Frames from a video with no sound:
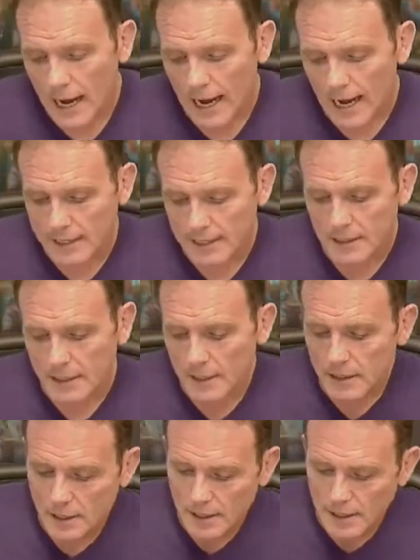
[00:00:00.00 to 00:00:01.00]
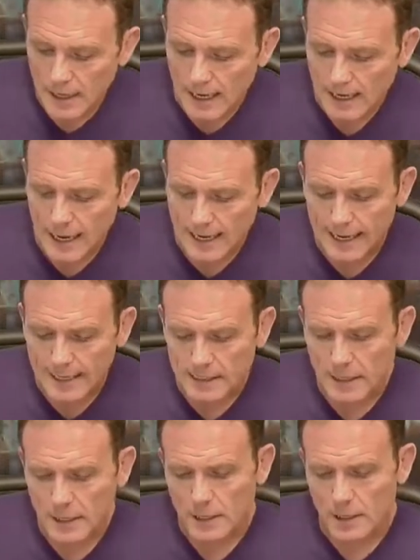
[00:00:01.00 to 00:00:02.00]
And I, I
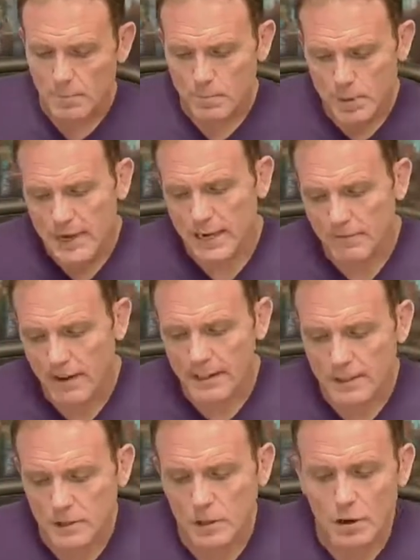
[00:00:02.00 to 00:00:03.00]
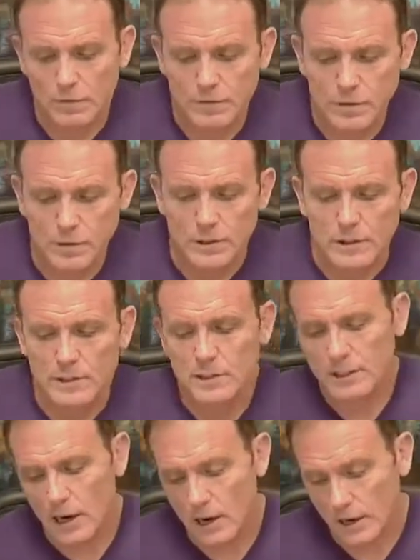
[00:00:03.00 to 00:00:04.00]
guess the big advantage of using
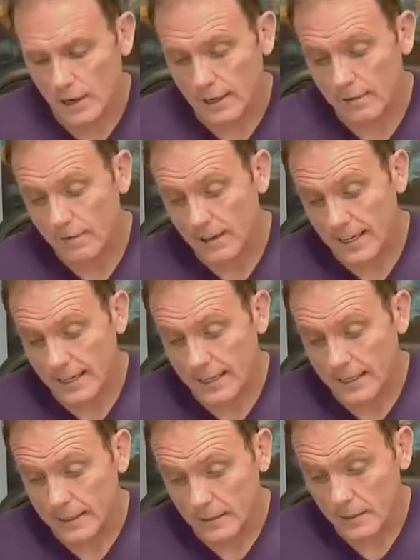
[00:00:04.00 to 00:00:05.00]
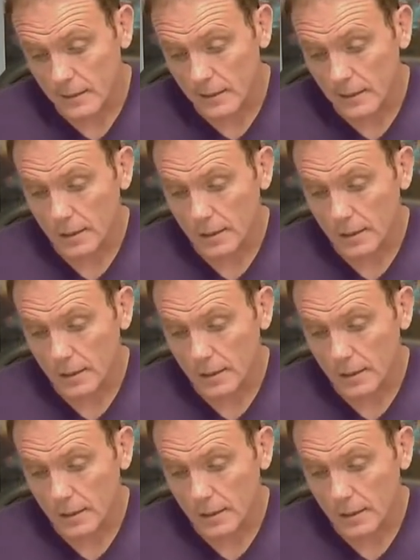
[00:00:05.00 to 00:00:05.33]
Starleaf is